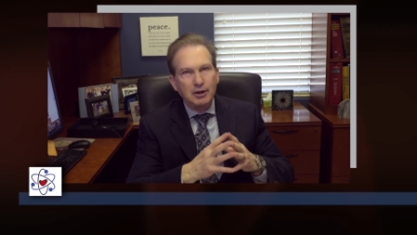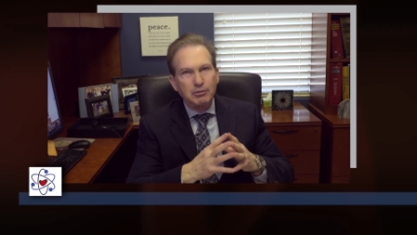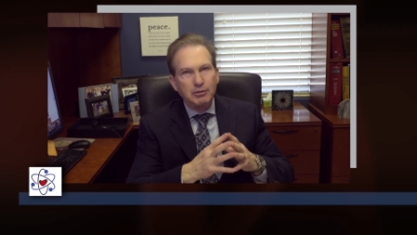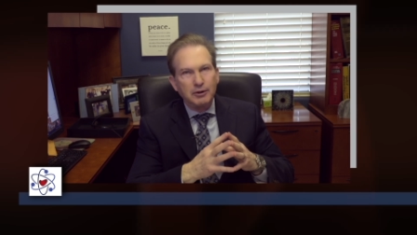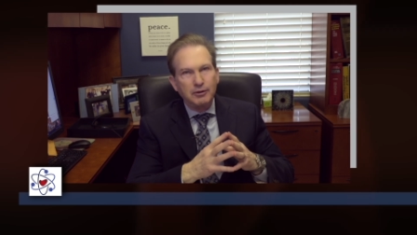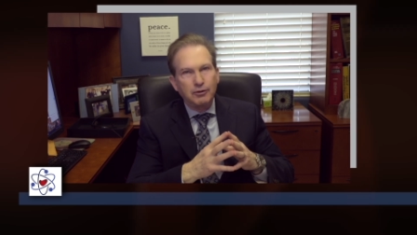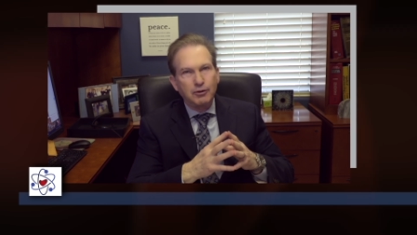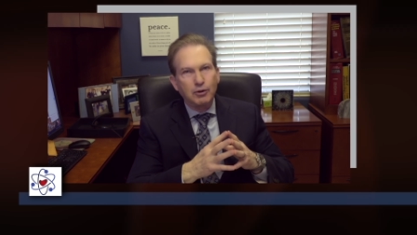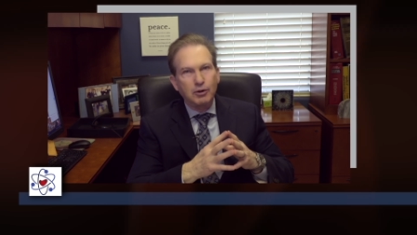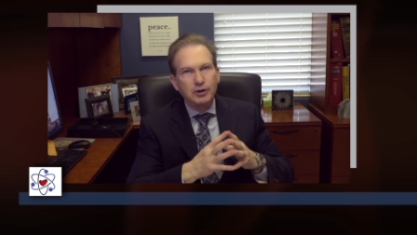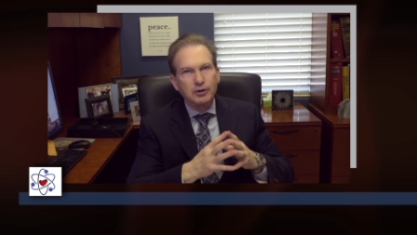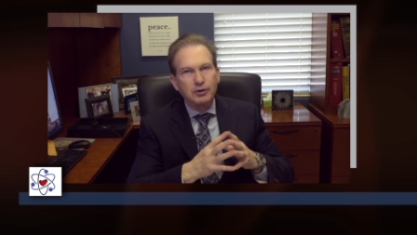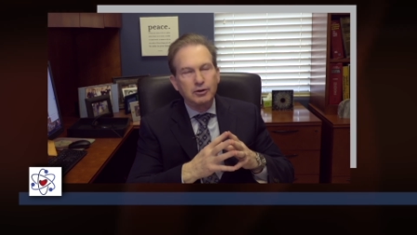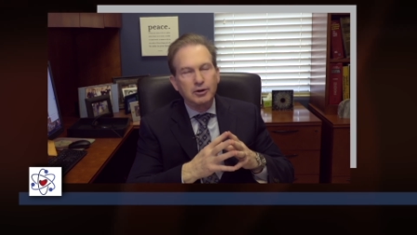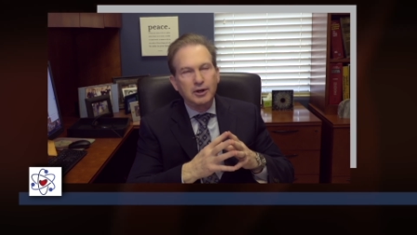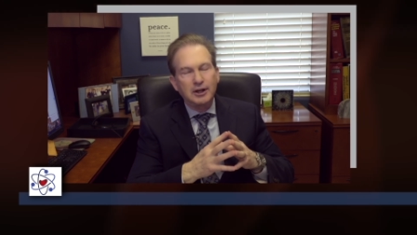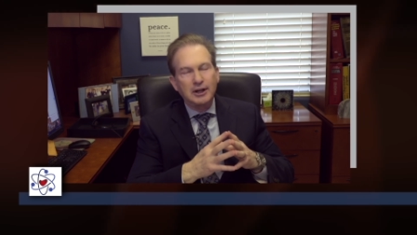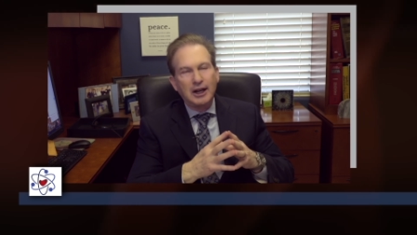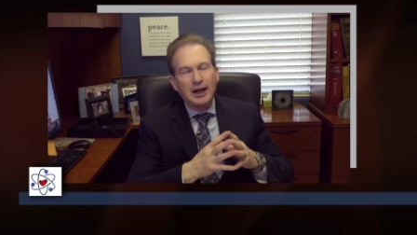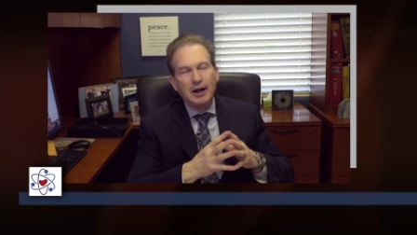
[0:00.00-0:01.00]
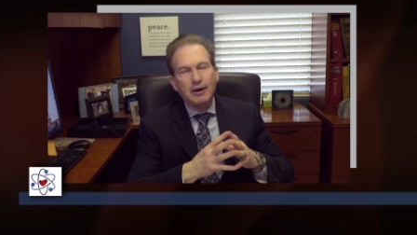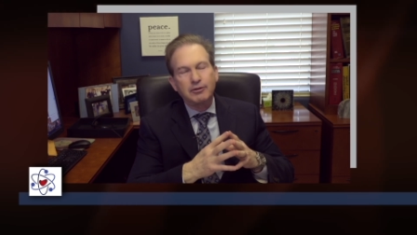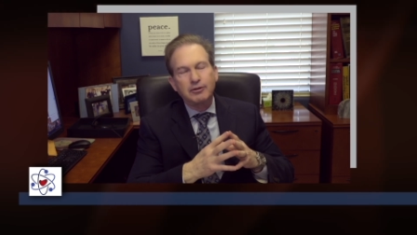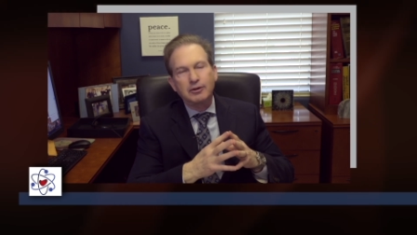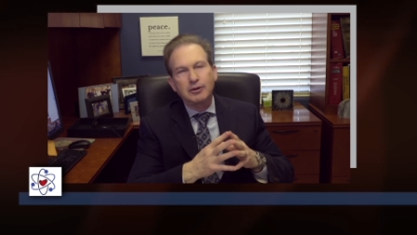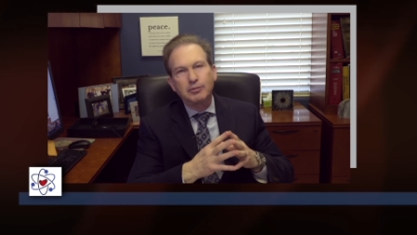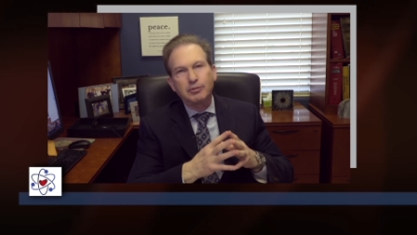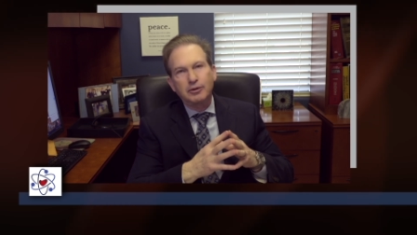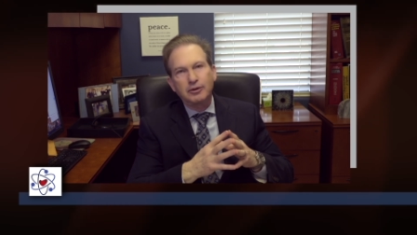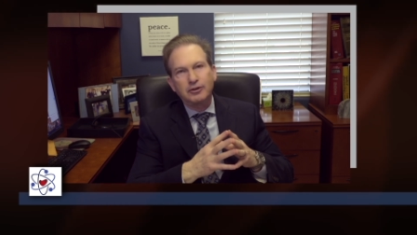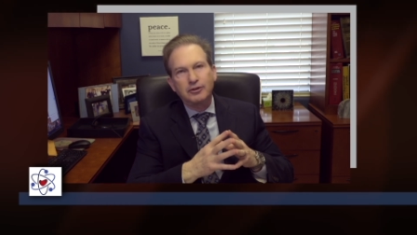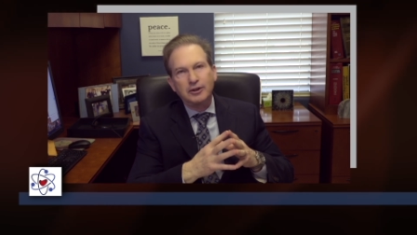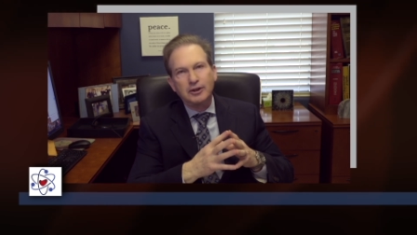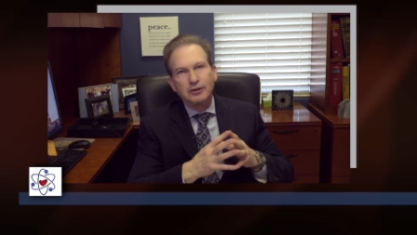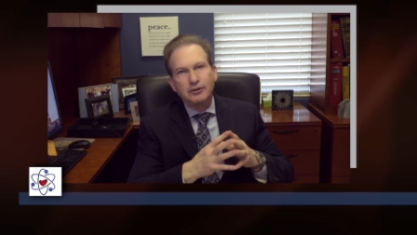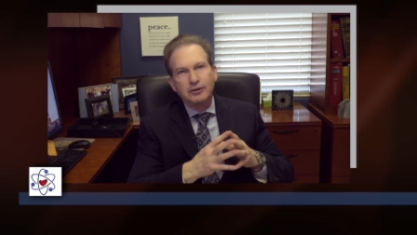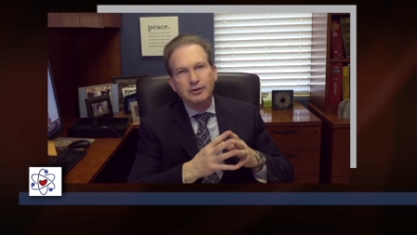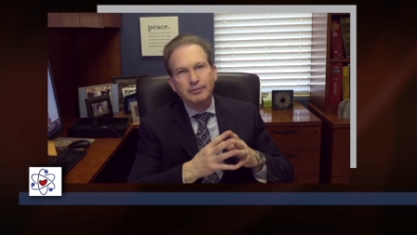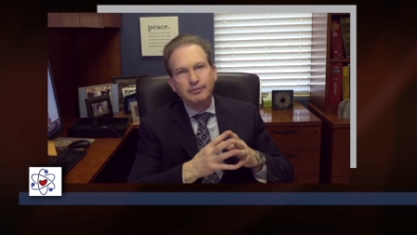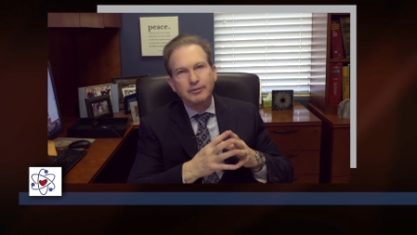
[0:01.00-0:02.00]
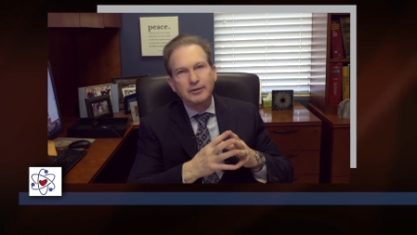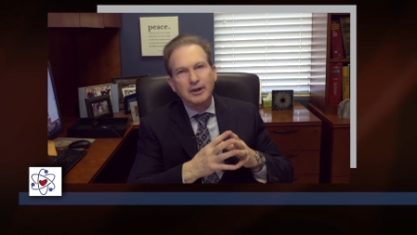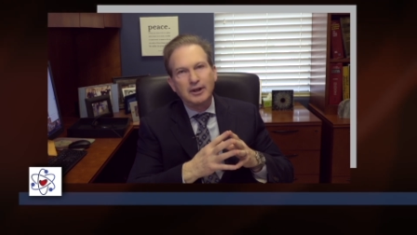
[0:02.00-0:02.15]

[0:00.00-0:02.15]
before, during, and after the procedure.